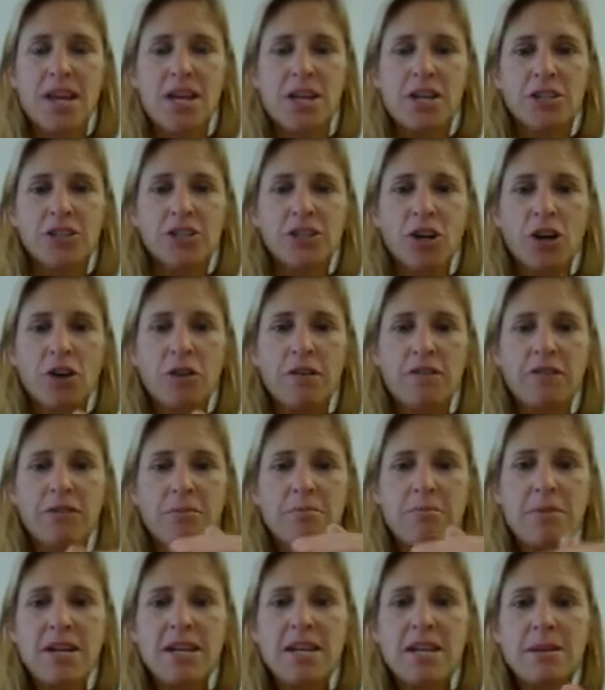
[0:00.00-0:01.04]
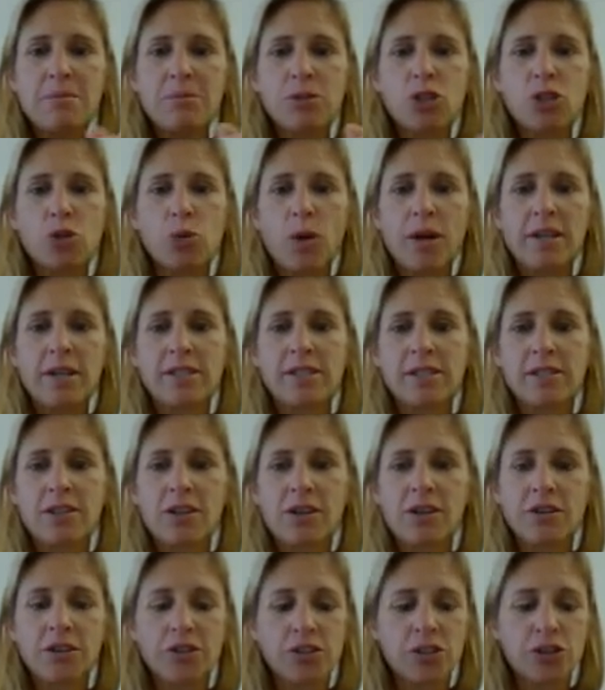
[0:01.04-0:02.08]
So if the medium is twice as
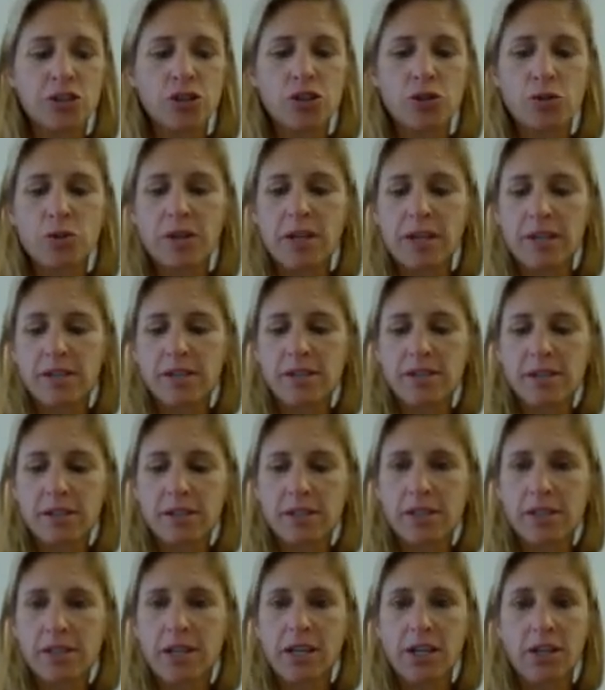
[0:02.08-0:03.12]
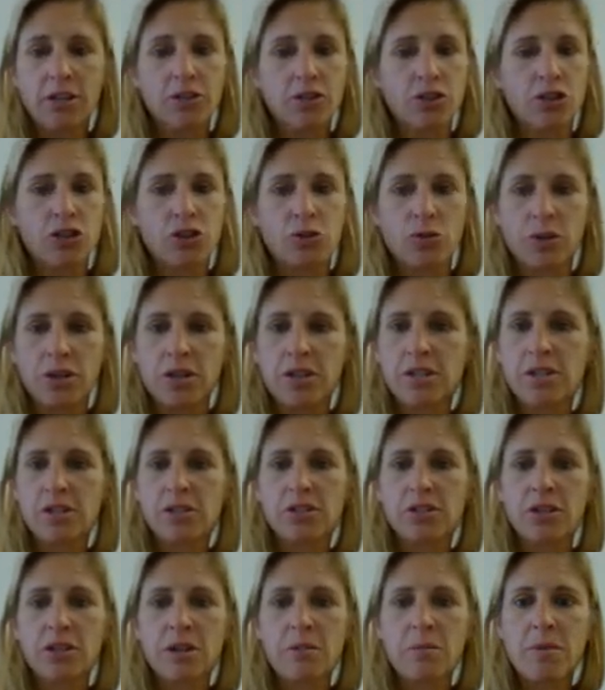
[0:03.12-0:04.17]
long as the shortest is
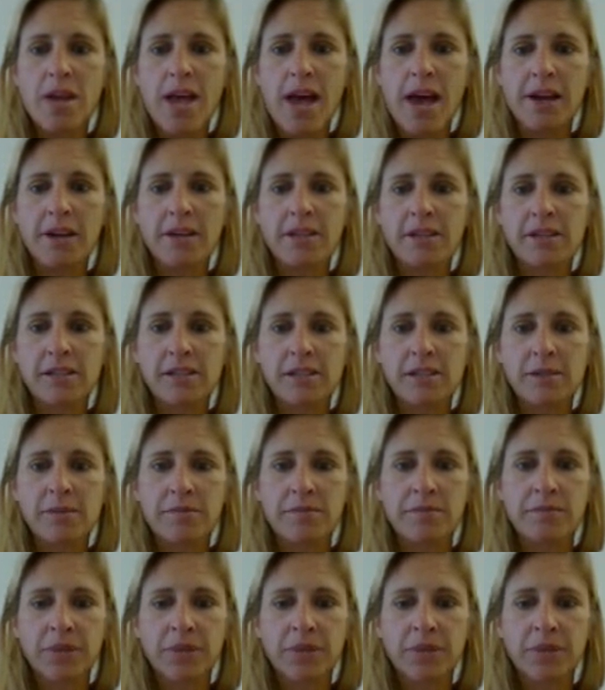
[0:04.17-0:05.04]
going to be x.